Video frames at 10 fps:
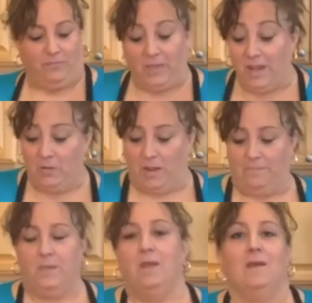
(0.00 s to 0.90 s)
Anyway,
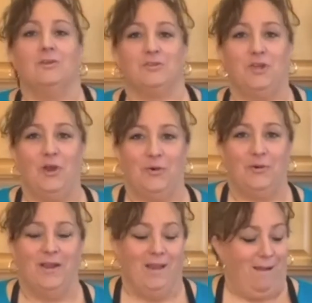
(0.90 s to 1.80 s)

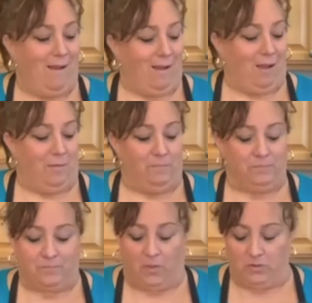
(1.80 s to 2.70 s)
so
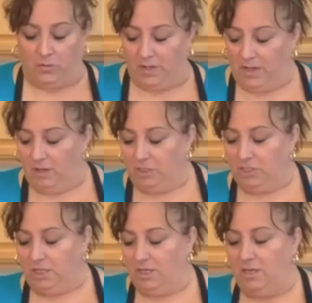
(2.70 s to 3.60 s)
we're going to get our
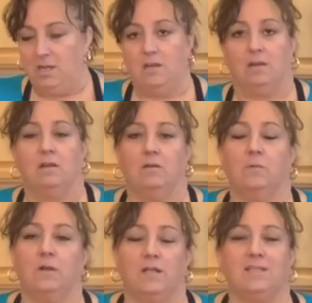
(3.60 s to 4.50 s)
chicken in here.
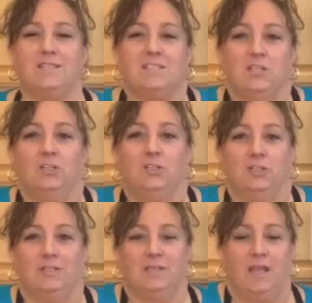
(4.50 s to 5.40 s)
It's still
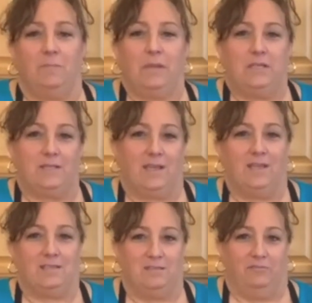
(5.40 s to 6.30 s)
good to get, because that
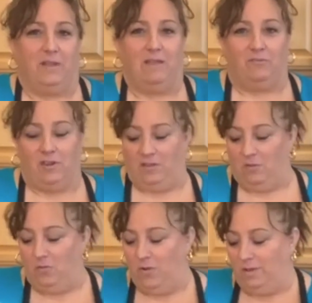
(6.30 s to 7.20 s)
gets the flavor in the
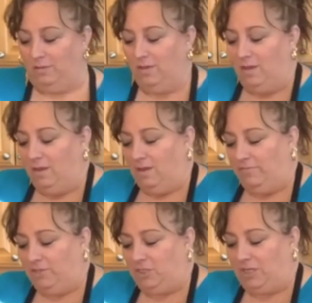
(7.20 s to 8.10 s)
oil of
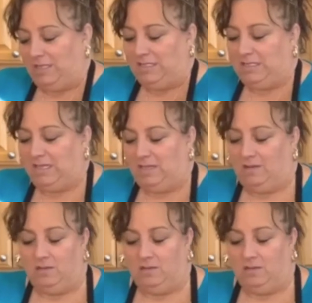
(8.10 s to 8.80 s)
the chicken skin.